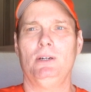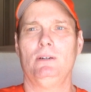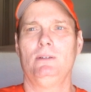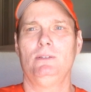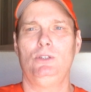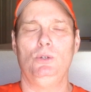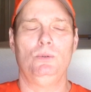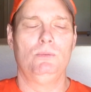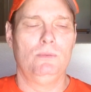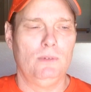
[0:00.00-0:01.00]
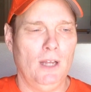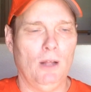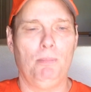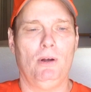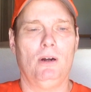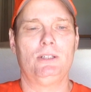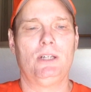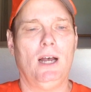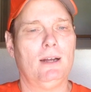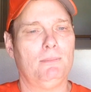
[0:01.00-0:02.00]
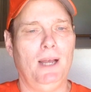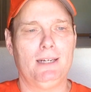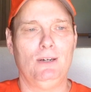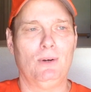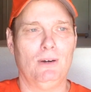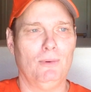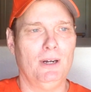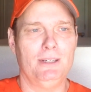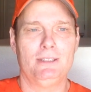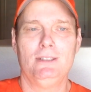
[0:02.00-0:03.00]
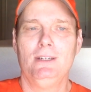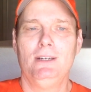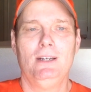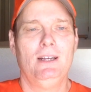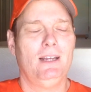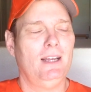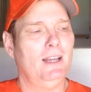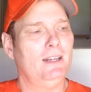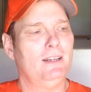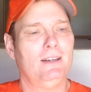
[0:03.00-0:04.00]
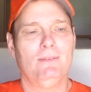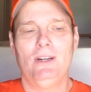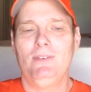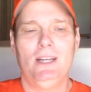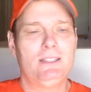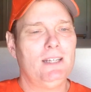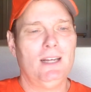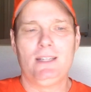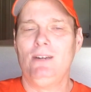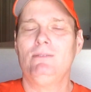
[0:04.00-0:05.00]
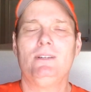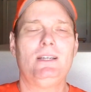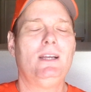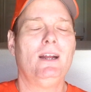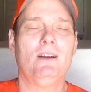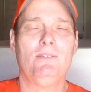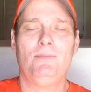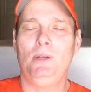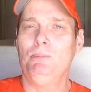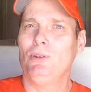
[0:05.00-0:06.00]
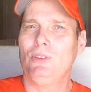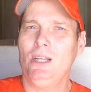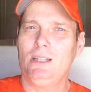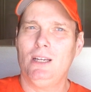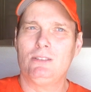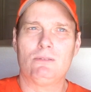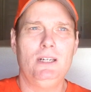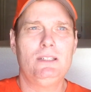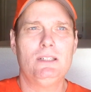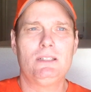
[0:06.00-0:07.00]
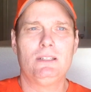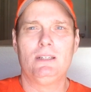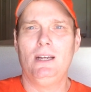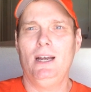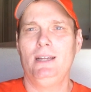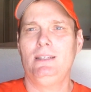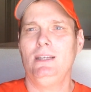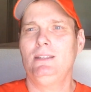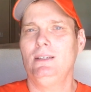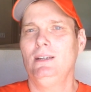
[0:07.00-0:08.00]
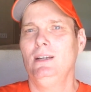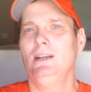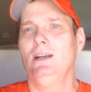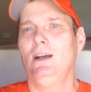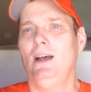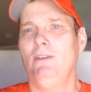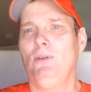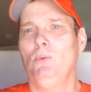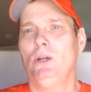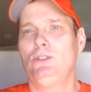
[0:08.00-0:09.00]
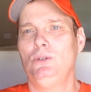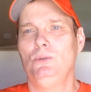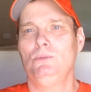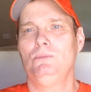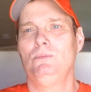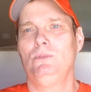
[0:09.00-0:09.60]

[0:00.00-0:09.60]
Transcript: here to help our stock back to where it was. And whatever that sounds, I don't really care if people think that's racist. I think that if you want to